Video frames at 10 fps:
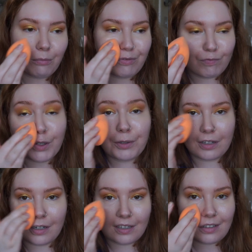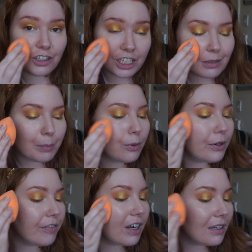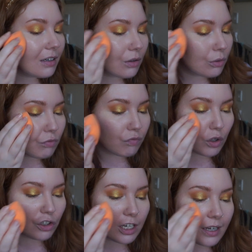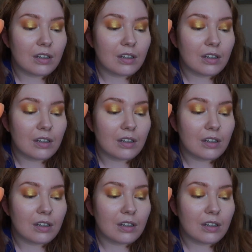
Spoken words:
ruthless, and she has a boyfriend called Roger.